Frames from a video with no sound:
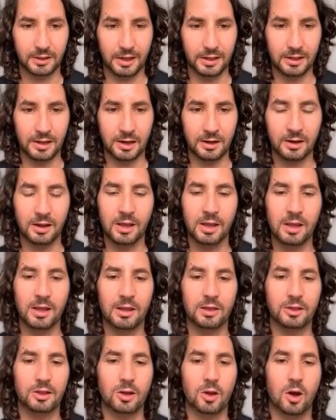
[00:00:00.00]
And then
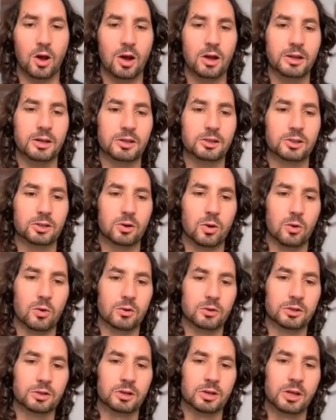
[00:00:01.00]
the audience
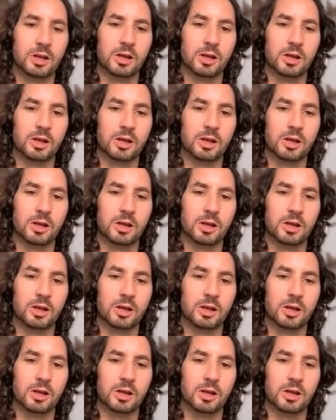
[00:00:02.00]
goals.